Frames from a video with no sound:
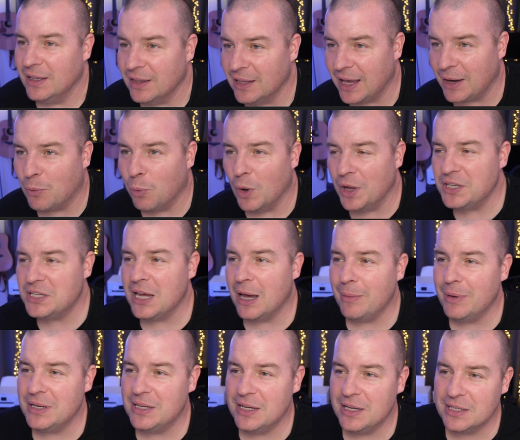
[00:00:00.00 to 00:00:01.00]
Like one
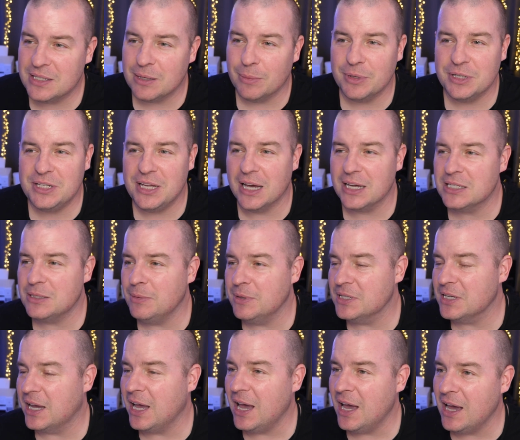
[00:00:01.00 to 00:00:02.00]
time I did, someone texted me,
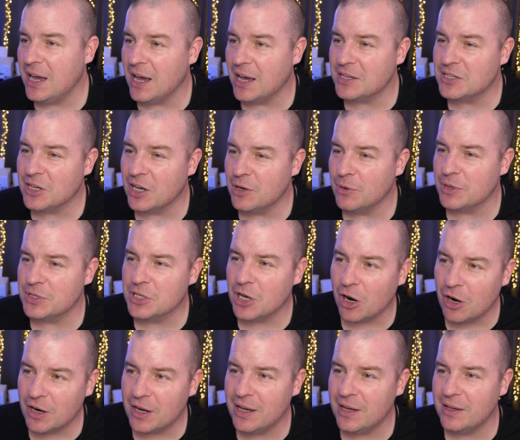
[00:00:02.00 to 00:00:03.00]
was like, hey, I saw you at
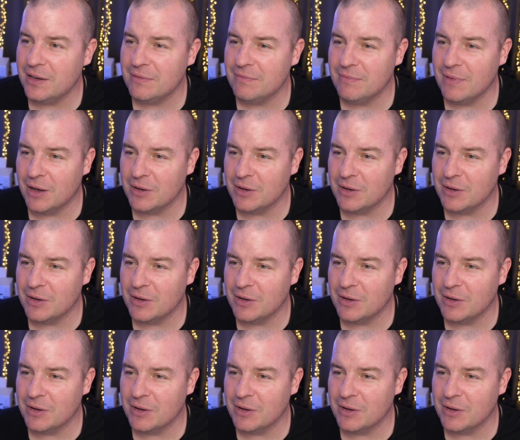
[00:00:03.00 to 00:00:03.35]
Target.